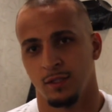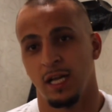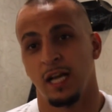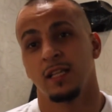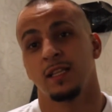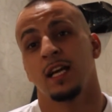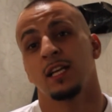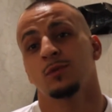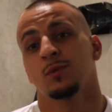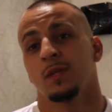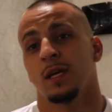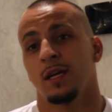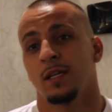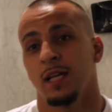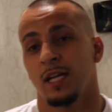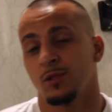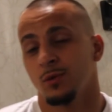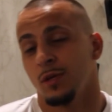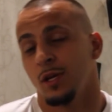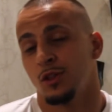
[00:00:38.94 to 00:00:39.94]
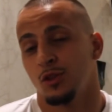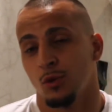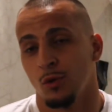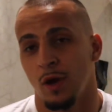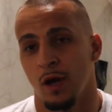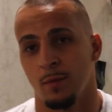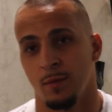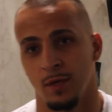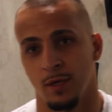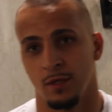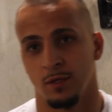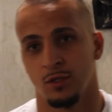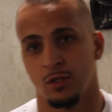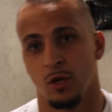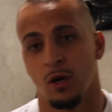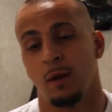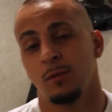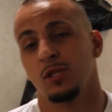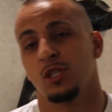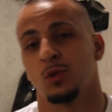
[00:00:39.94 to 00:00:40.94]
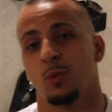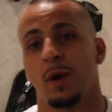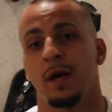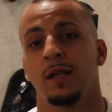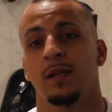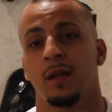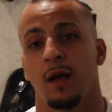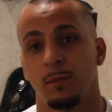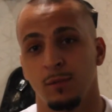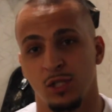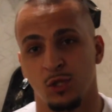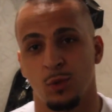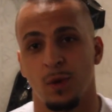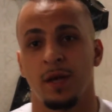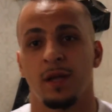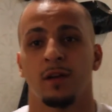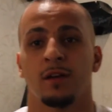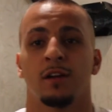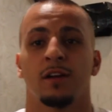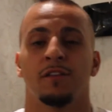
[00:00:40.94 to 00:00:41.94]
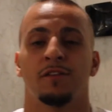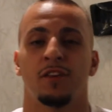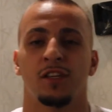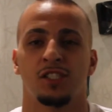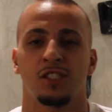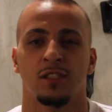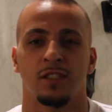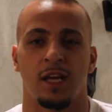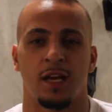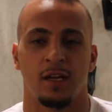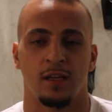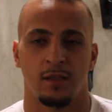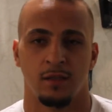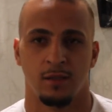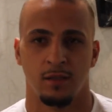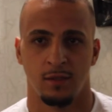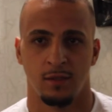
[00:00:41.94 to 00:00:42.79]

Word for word: That, that's what they that's what they threw at me. So I'm just waiting. I'm just waiting on an official date.